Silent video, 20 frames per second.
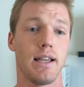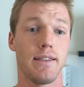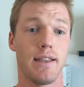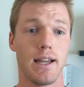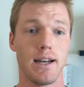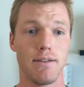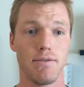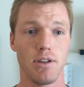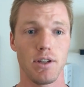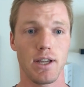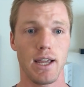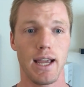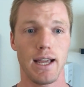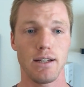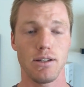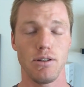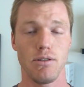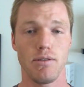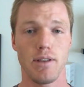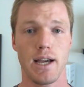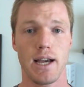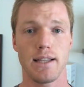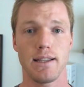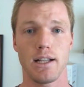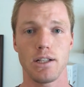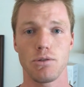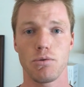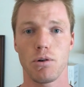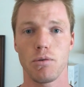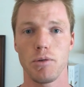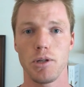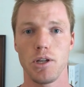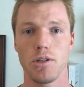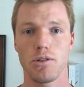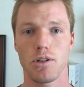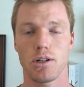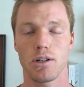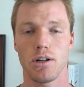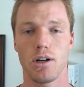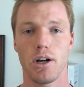And then if you can't do that, that's where we
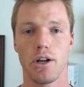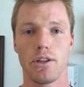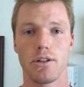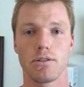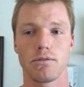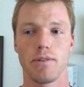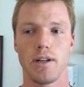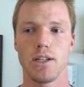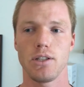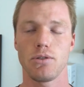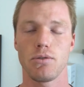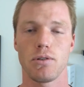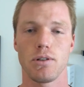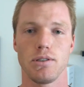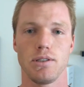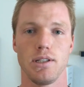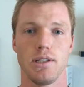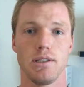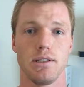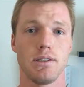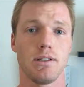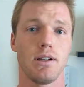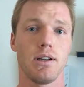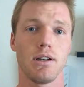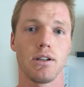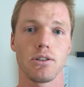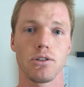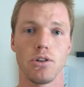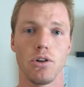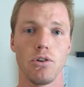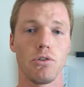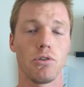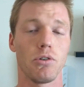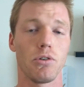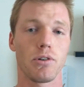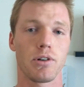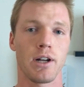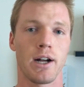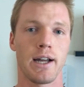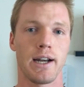use our other resources,
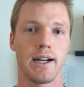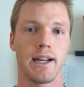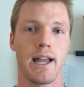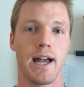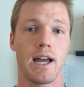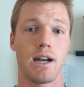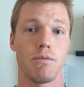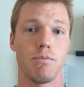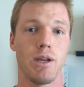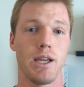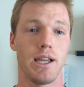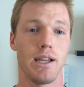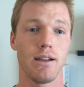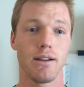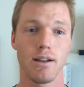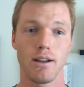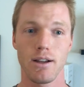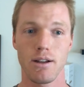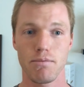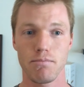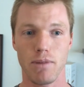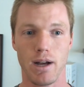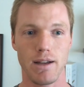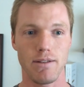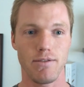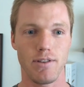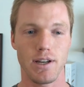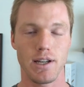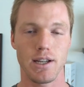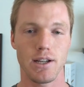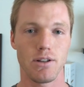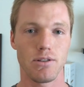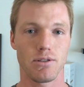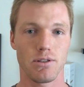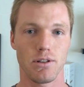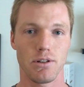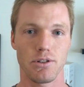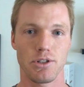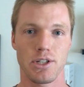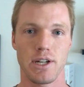Google, Khan Academy, my videos,
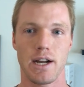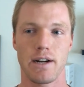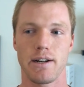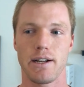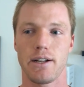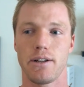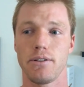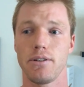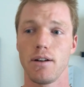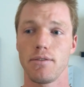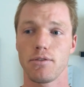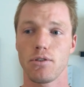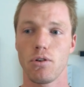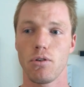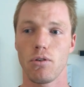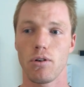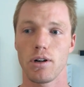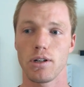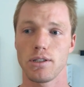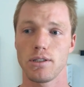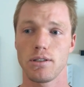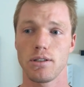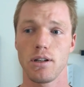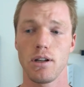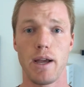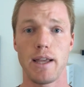little shout out, of course.